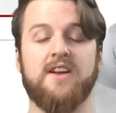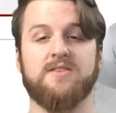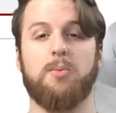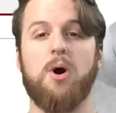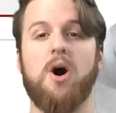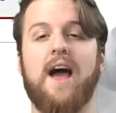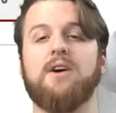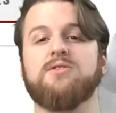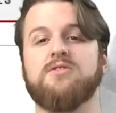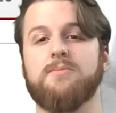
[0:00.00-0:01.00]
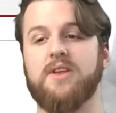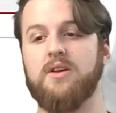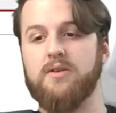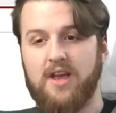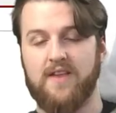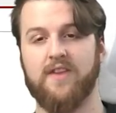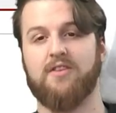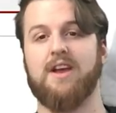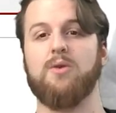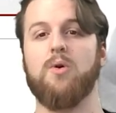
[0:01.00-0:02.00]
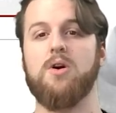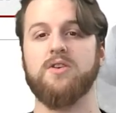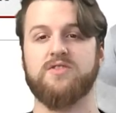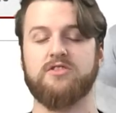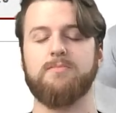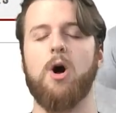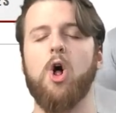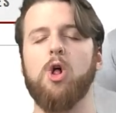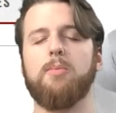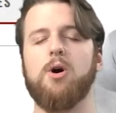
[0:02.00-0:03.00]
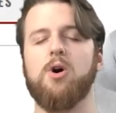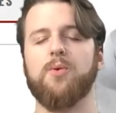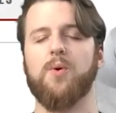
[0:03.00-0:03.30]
And support Hellstrom Dude in the Great Wars, the Small Board